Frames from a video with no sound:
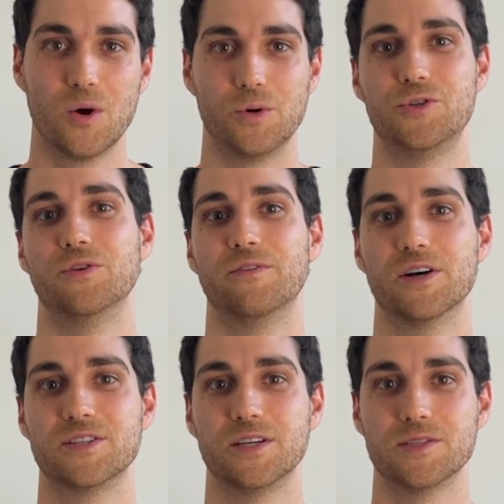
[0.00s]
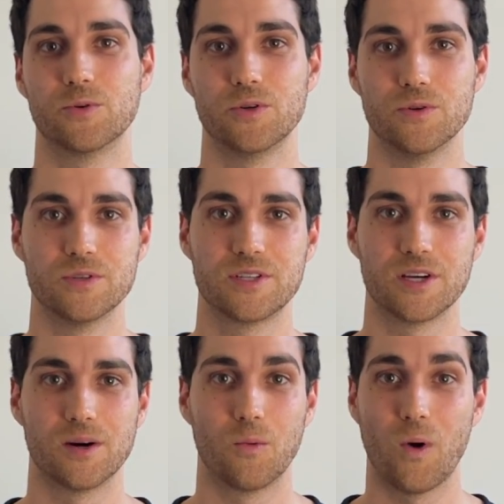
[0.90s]
which universities will use
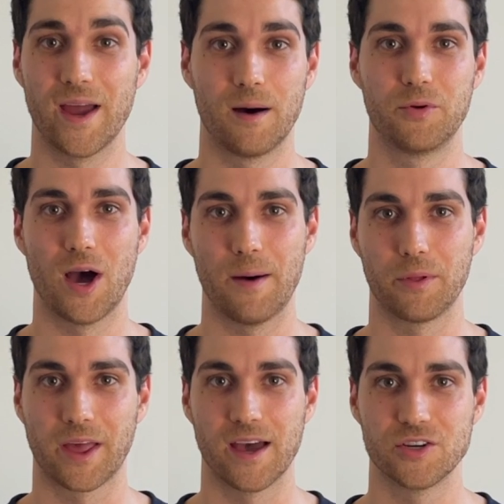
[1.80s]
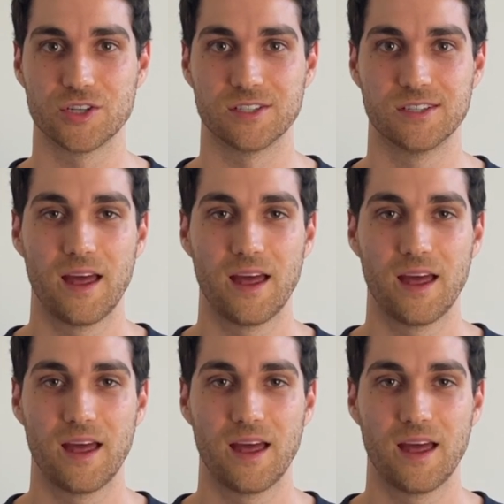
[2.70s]
to weigh up your application.